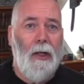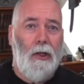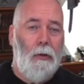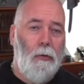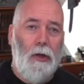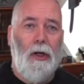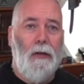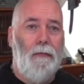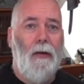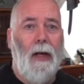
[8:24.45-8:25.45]
You look at
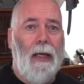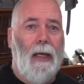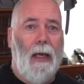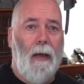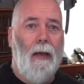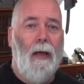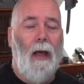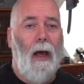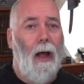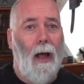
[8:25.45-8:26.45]
a Viking,
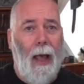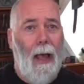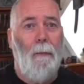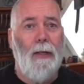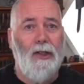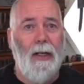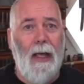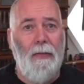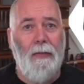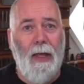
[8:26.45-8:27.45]
how much
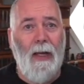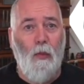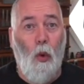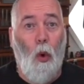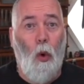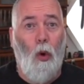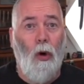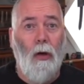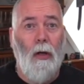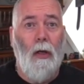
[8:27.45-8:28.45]
leather they
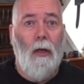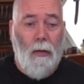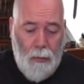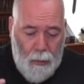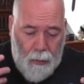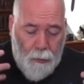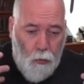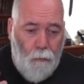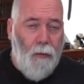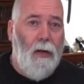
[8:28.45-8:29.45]
wore. An
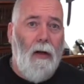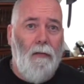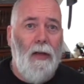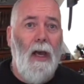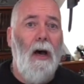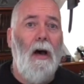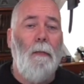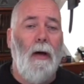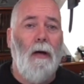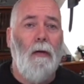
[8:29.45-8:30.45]
awful lot of the
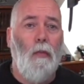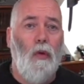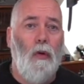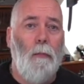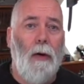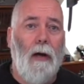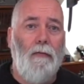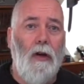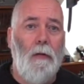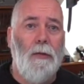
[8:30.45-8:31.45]
armour worn by
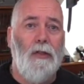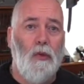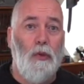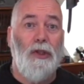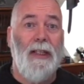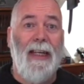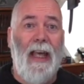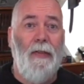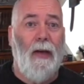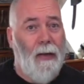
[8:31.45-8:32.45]
Romans was
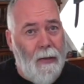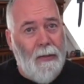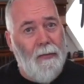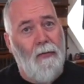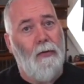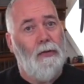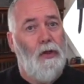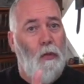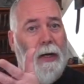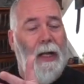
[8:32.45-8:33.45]
leather, unless of course
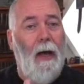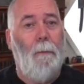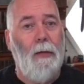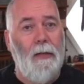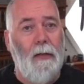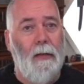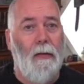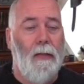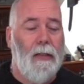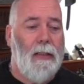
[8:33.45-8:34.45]
you went up and you
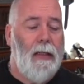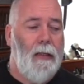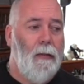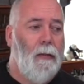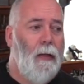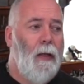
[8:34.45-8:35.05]
got the steel.